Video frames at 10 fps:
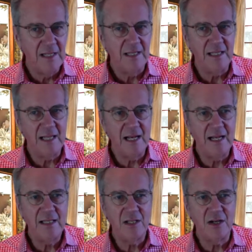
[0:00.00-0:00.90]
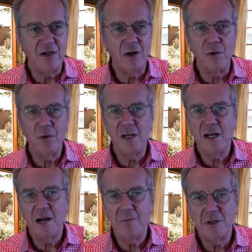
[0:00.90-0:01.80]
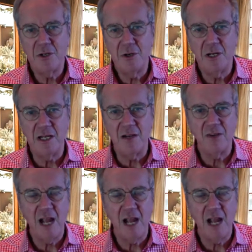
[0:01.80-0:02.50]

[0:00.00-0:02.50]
that they let the golden opportunity of